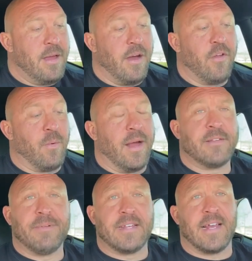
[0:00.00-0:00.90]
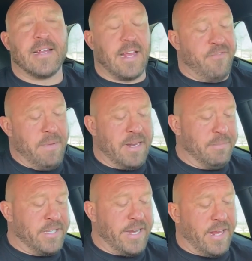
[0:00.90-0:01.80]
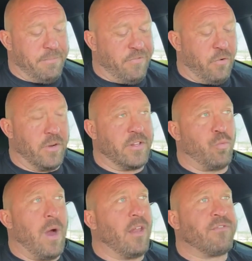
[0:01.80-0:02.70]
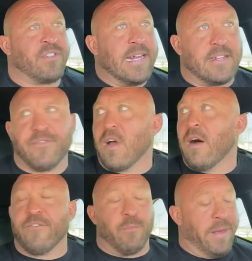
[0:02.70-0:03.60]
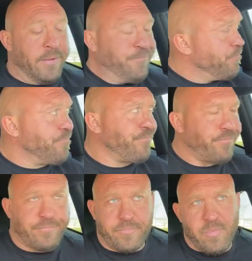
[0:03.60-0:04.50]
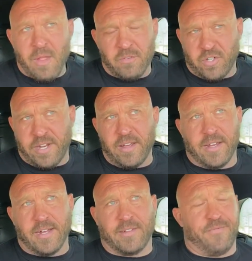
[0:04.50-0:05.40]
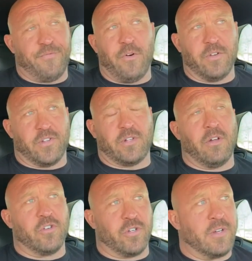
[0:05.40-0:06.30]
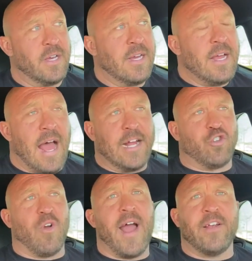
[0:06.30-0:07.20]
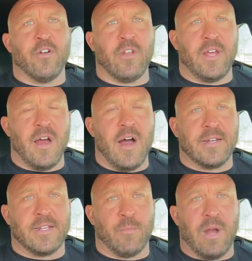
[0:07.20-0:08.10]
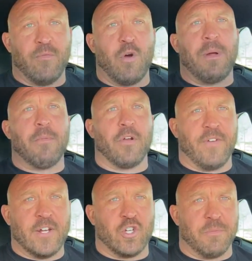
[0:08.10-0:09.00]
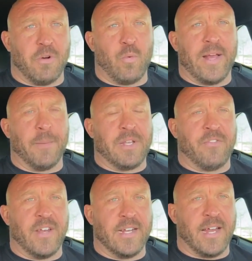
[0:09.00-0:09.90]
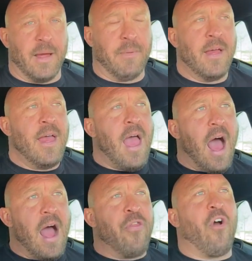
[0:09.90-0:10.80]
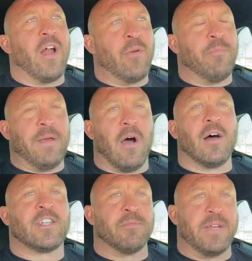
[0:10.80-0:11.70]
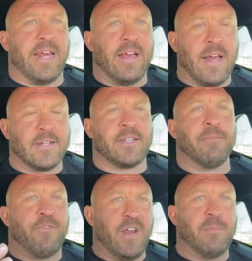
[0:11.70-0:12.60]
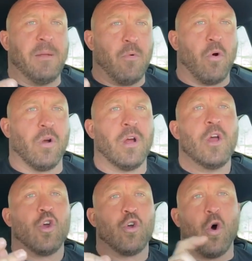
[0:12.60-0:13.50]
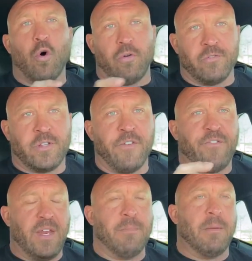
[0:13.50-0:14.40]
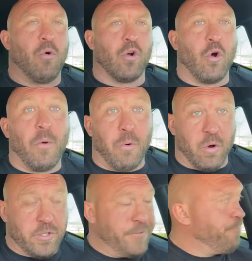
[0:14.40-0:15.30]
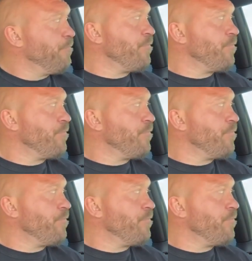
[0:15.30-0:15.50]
Otherwise, because guys, I've made a mistake before, as well as things have gone for me. I'll just tell you guys, full disclosure, I tried early on, because when I wrote my motivational book, Wake Up, It's Feeding Time, I thought it would be awesome to get custom Feed Me More goals, Feed Me More goal boards